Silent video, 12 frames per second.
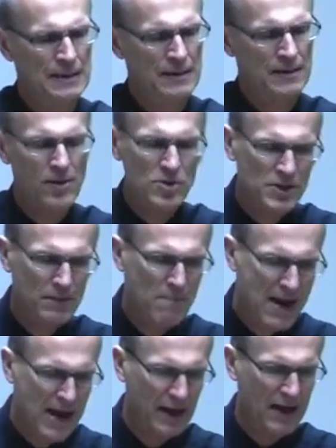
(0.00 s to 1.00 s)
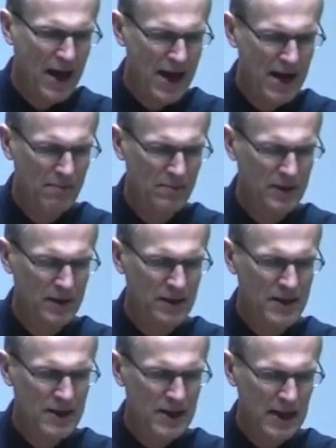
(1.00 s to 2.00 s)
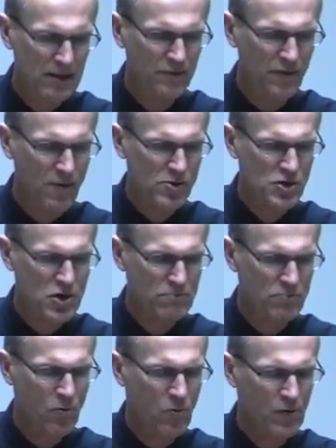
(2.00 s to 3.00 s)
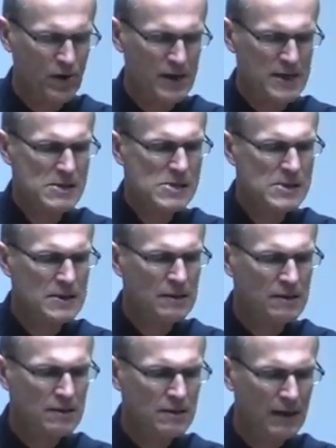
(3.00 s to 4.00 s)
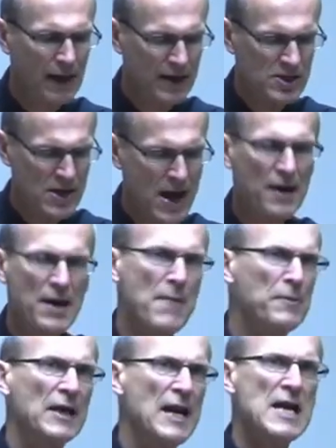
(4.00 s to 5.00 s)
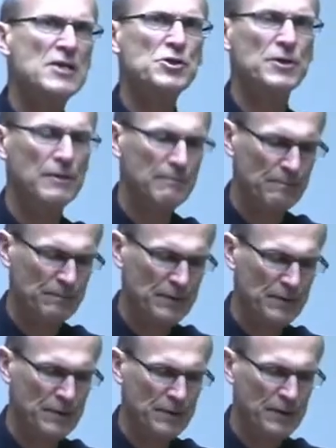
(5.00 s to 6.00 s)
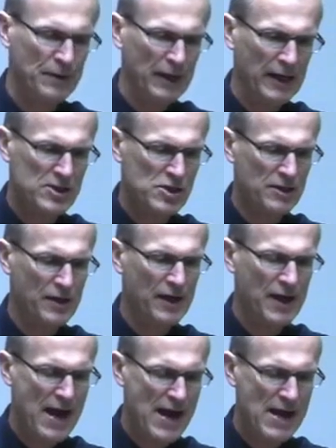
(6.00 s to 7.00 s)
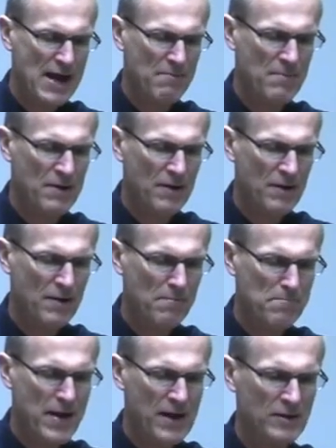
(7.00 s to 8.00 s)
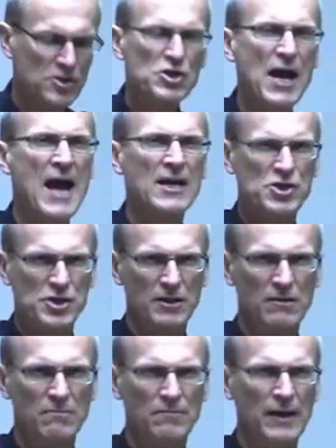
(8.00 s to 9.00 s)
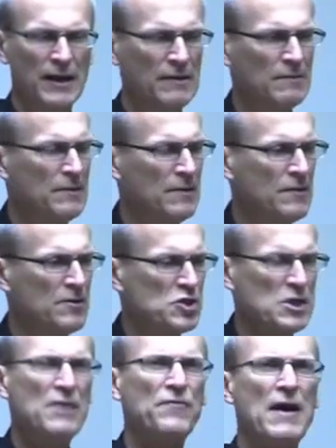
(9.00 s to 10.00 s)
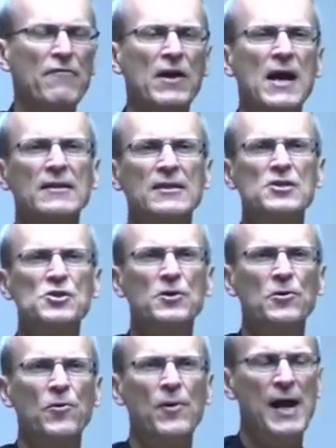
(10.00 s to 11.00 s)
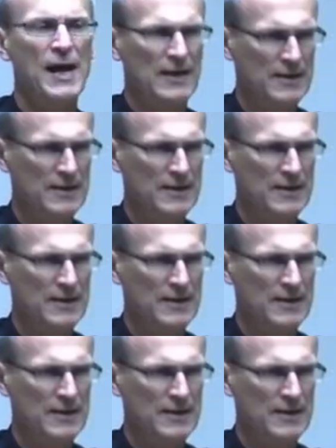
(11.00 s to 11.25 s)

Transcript: There's a man named uh, in verse number 1 and it's not Nebuchadnezzar. It's the name Belshazzar. Now, see if I've got this correct.